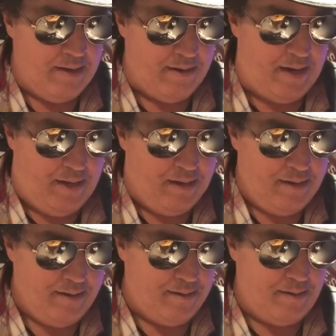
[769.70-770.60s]
Ready?
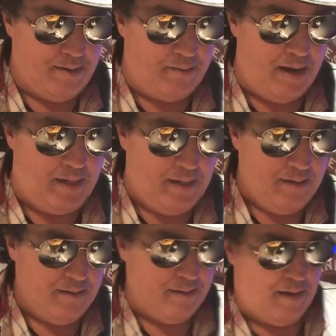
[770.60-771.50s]
You ready?
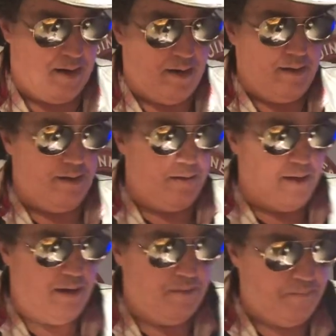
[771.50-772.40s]
All right, here we go.